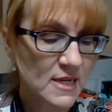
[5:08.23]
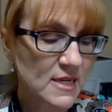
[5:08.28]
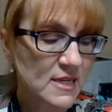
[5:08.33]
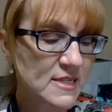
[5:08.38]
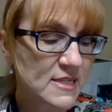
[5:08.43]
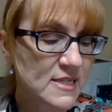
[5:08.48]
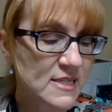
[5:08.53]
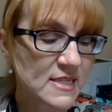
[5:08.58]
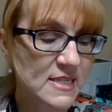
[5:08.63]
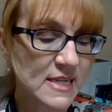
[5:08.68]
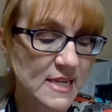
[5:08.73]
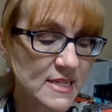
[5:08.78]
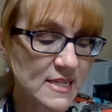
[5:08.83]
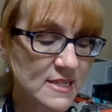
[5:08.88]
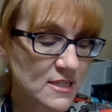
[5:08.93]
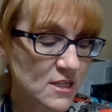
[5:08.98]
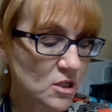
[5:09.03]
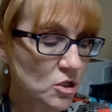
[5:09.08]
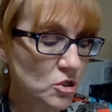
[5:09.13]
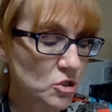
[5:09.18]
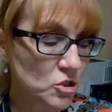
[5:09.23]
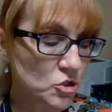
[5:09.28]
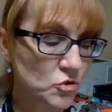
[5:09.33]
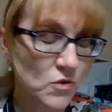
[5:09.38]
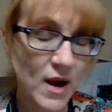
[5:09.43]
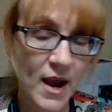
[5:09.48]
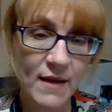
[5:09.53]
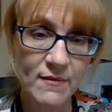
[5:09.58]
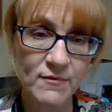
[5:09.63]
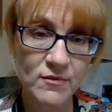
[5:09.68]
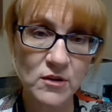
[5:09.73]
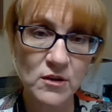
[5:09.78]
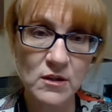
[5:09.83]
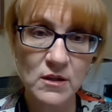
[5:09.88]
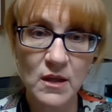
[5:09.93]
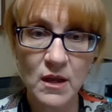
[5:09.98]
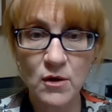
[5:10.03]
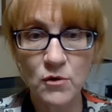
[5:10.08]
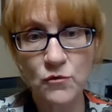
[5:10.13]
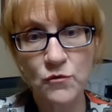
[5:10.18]
seasonal
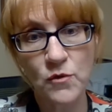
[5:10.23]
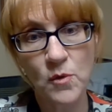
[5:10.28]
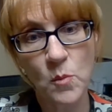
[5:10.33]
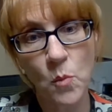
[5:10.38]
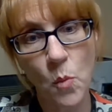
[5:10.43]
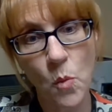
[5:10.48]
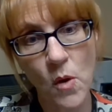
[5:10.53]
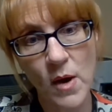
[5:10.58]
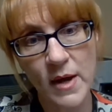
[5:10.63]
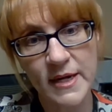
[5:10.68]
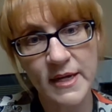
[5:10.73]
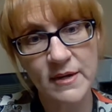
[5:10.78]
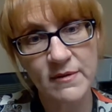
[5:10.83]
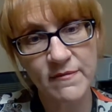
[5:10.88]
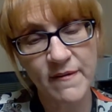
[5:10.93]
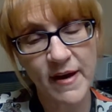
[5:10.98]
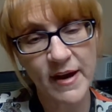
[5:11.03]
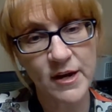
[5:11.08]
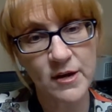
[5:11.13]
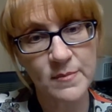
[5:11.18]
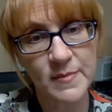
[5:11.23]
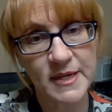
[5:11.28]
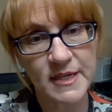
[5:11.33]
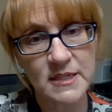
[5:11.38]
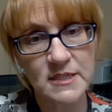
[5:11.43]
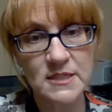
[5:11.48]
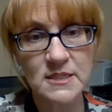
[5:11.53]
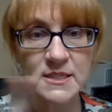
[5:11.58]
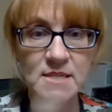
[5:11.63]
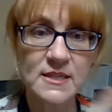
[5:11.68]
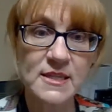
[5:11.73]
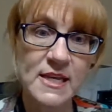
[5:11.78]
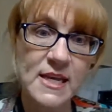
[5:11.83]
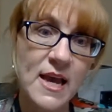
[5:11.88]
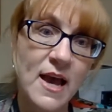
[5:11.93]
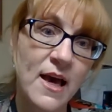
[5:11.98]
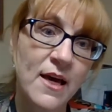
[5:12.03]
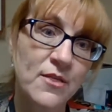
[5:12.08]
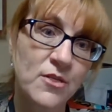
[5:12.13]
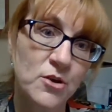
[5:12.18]
travel from one environment to
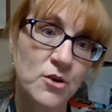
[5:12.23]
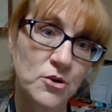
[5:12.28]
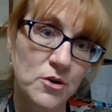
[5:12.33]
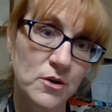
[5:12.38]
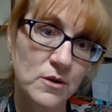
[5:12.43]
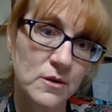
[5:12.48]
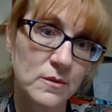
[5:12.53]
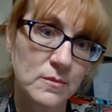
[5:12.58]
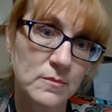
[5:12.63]
the other?